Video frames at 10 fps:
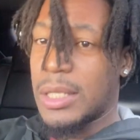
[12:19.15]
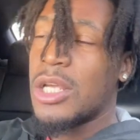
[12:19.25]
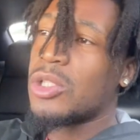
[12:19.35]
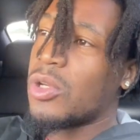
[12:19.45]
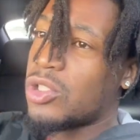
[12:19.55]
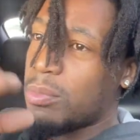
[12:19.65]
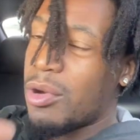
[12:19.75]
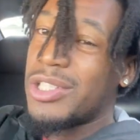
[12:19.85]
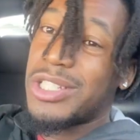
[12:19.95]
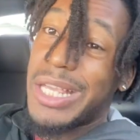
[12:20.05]
So it's your
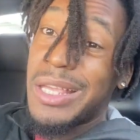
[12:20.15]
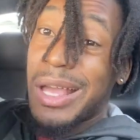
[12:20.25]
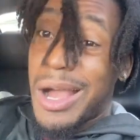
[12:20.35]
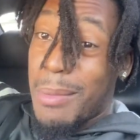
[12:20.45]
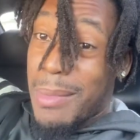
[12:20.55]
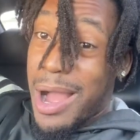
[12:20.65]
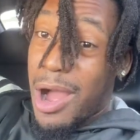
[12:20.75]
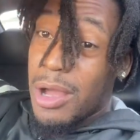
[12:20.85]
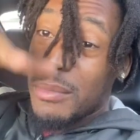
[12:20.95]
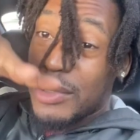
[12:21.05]
boy Jay. I'm
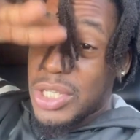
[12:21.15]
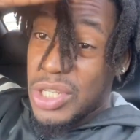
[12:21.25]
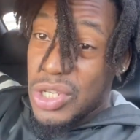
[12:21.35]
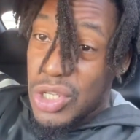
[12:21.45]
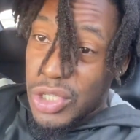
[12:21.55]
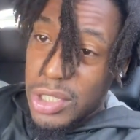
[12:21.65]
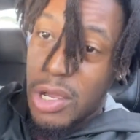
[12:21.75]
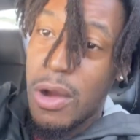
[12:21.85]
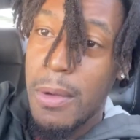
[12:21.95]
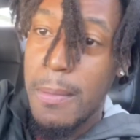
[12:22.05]
out. Peace, y'all.